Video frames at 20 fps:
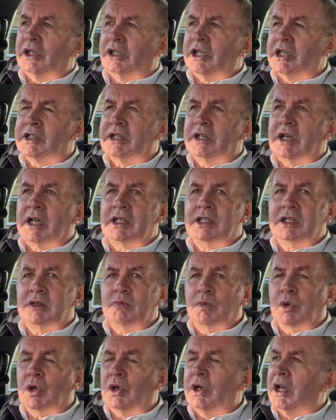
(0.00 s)
destination
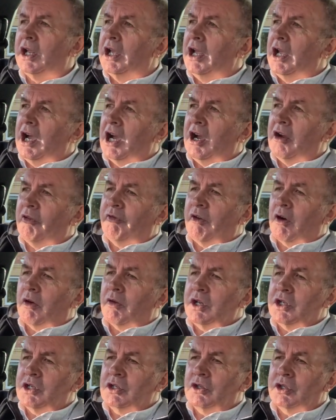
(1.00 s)
point how
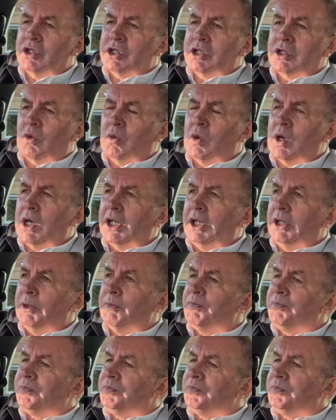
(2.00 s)
far each other's away.